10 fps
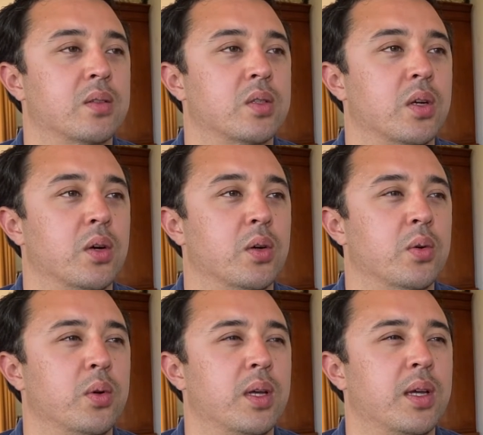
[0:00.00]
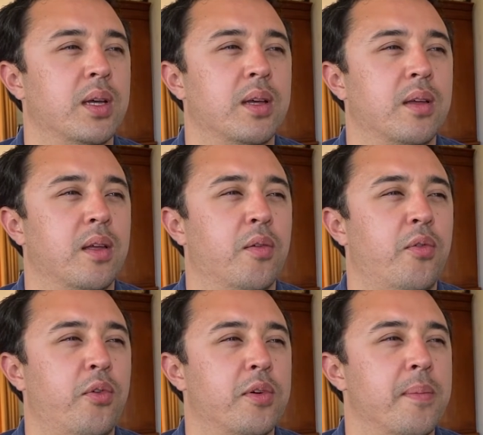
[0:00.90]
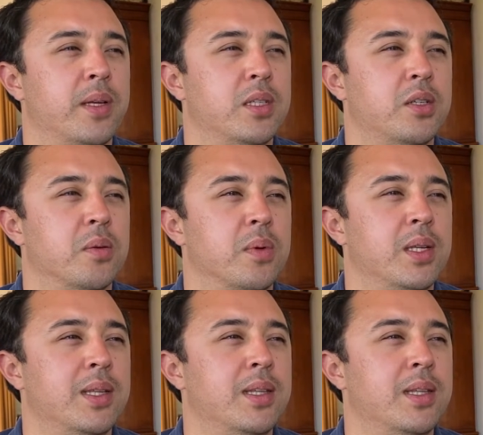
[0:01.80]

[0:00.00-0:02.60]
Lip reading: so for the magic community.